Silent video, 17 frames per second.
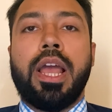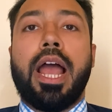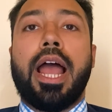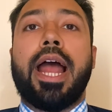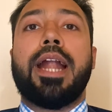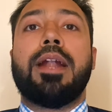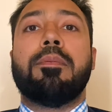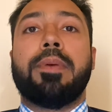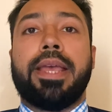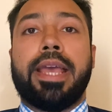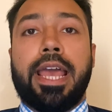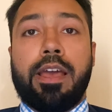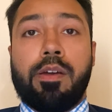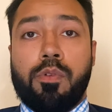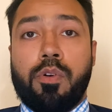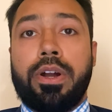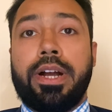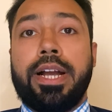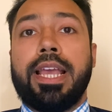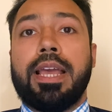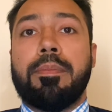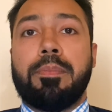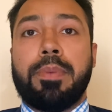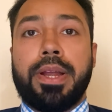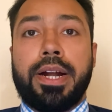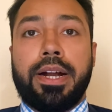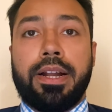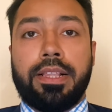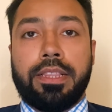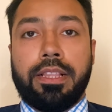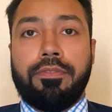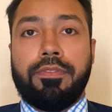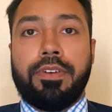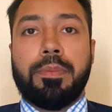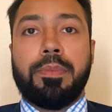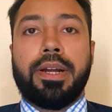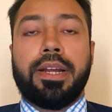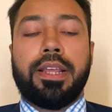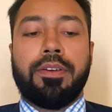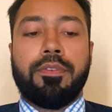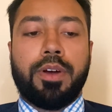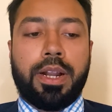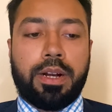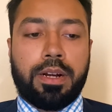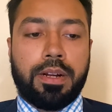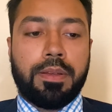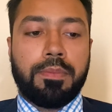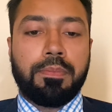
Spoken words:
and may have already appeared in the February 1.